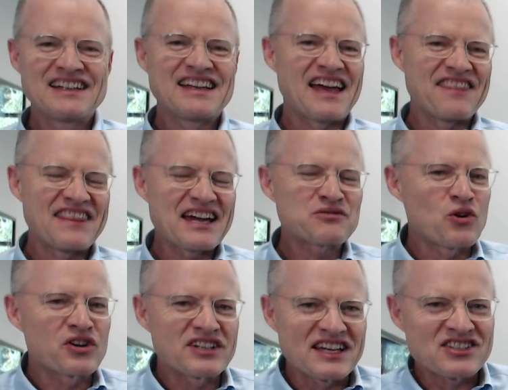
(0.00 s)
And that
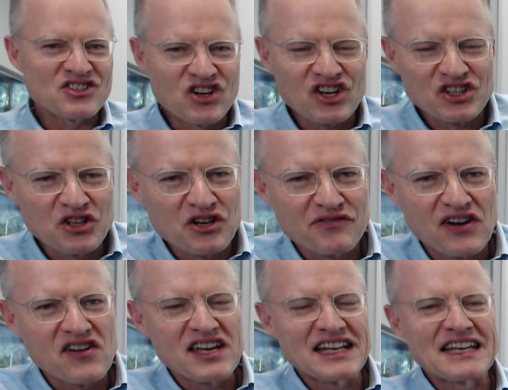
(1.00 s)
water does not look
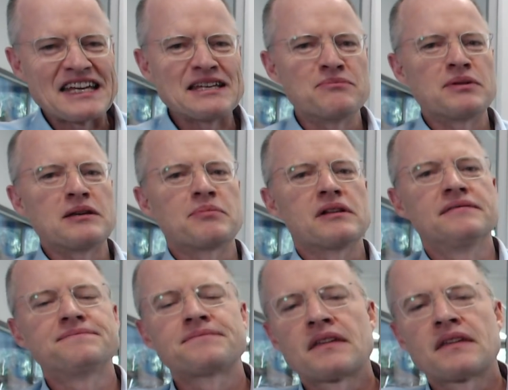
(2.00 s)
very clean, people.